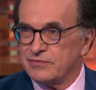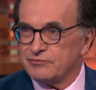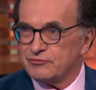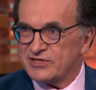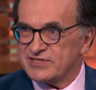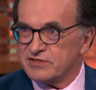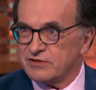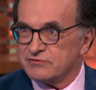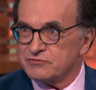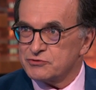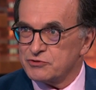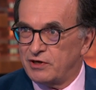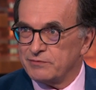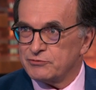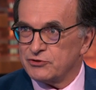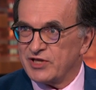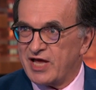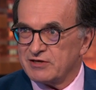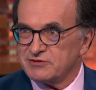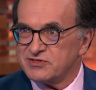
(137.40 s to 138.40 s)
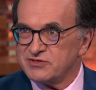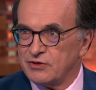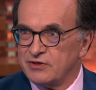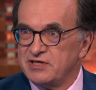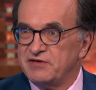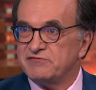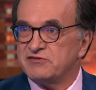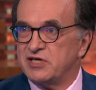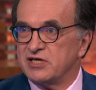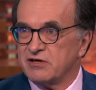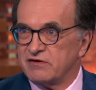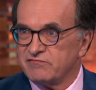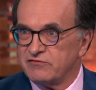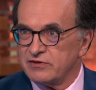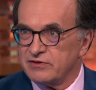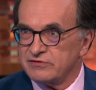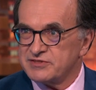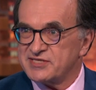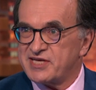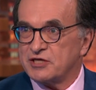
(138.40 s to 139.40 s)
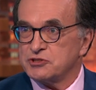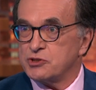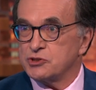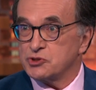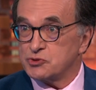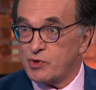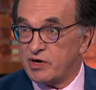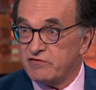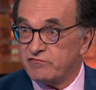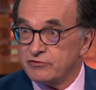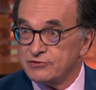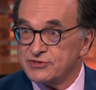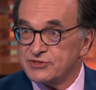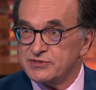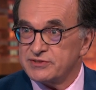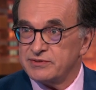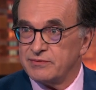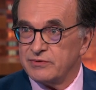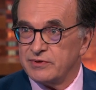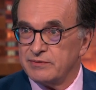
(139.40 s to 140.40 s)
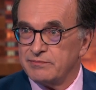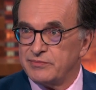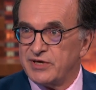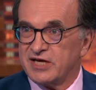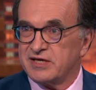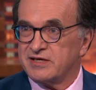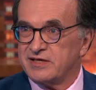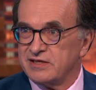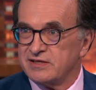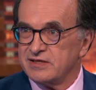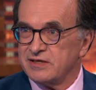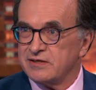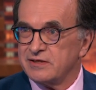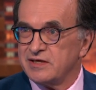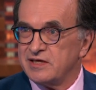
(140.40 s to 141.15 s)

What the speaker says: President Trump announced the lifting of the sanctions waivers back in